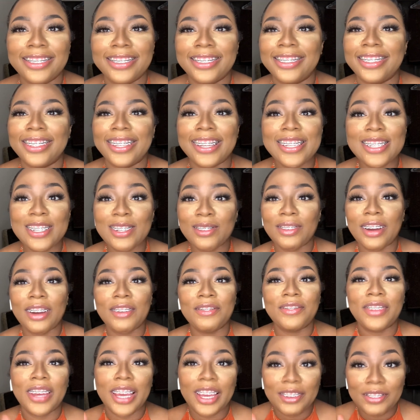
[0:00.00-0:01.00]
These are my
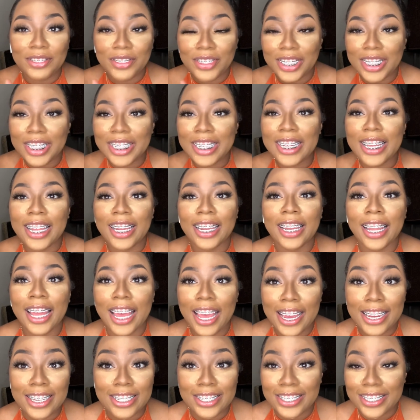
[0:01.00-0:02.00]
favorite
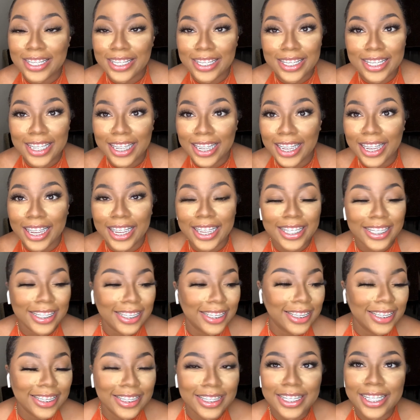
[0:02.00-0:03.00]
lashes. Like,
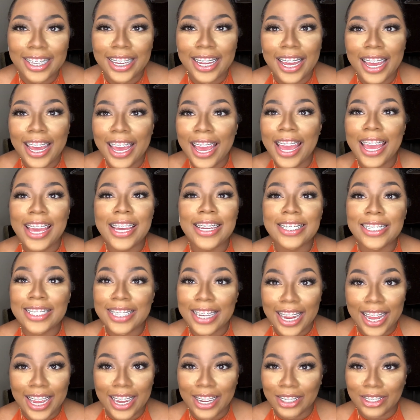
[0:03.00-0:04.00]
hands
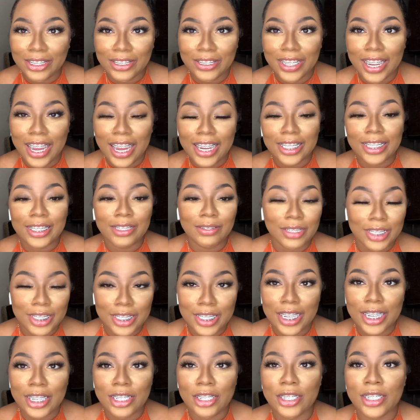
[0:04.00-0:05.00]
down, I love these
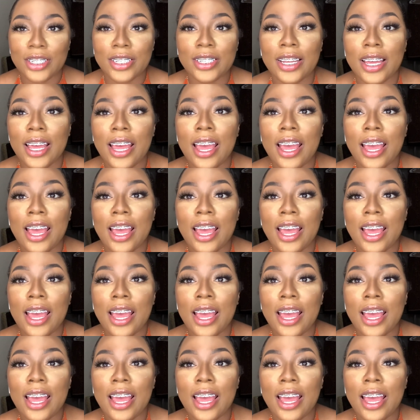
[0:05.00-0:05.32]
lashes.